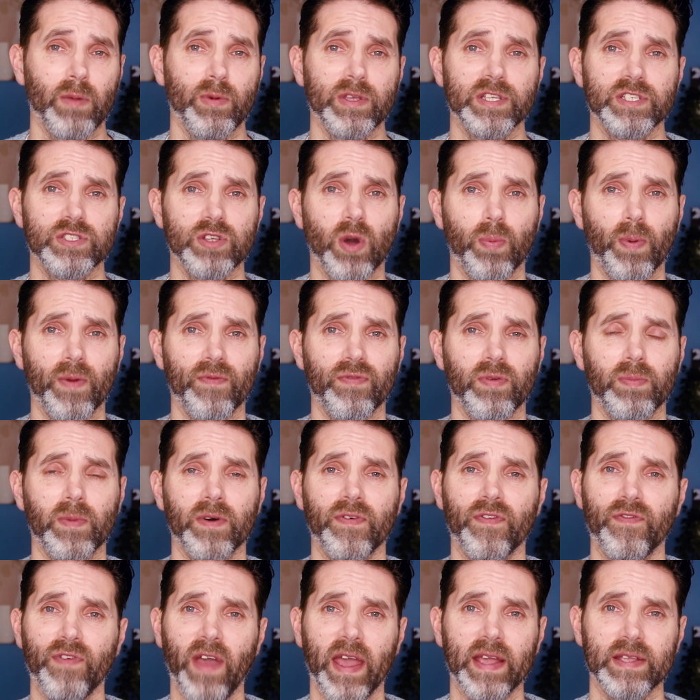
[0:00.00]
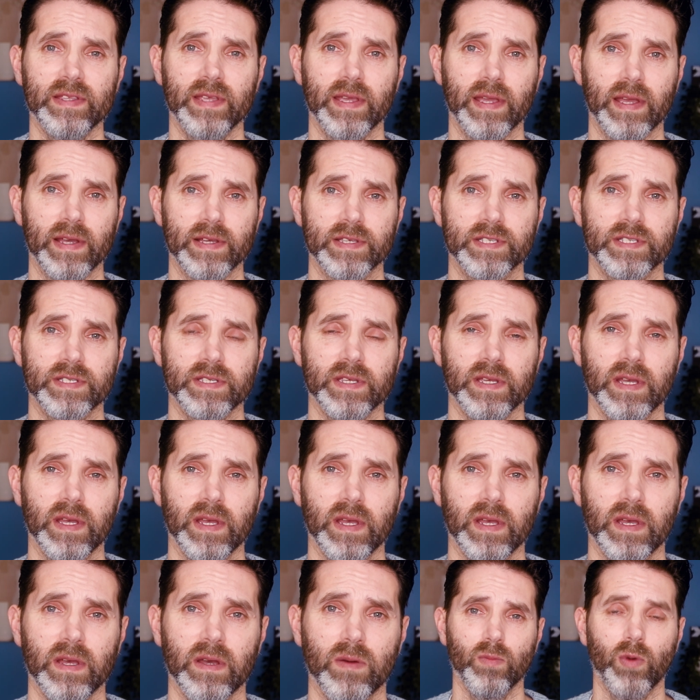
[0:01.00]
do we stop it from affecting us?
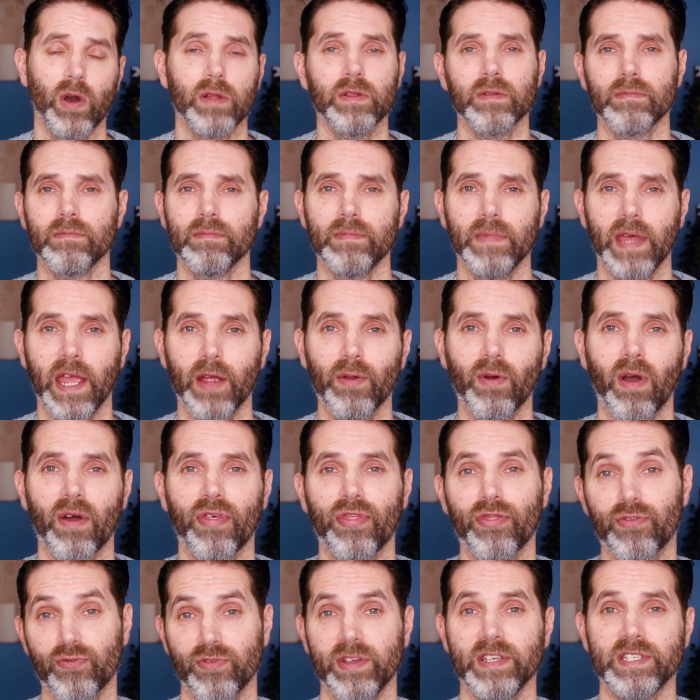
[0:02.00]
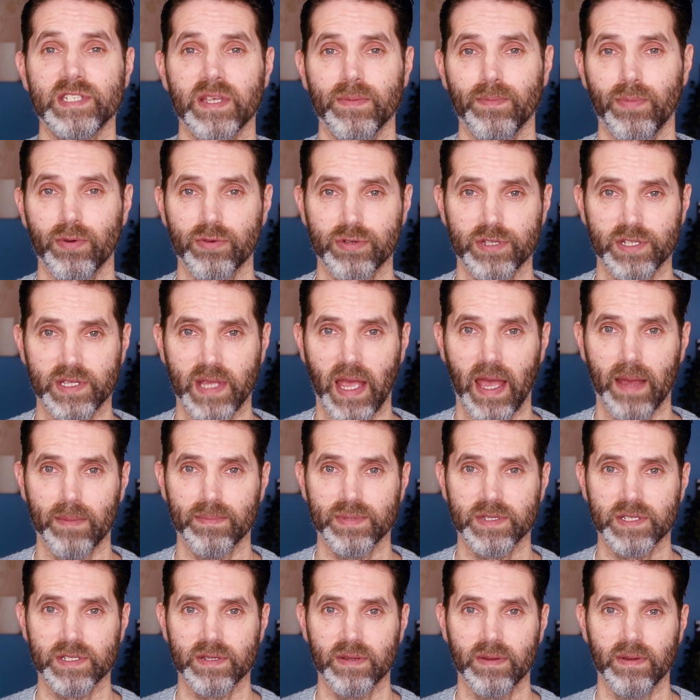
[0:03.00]
Well, here are 3 simple
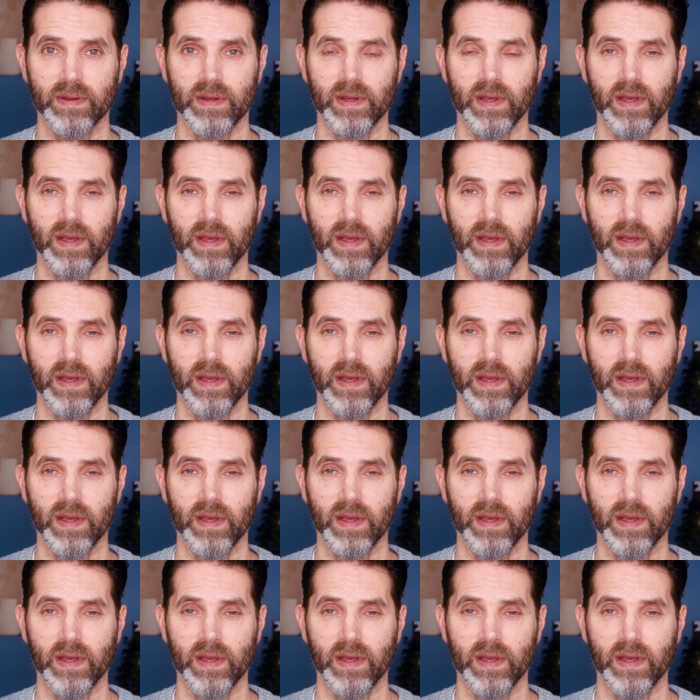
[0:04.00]
steps.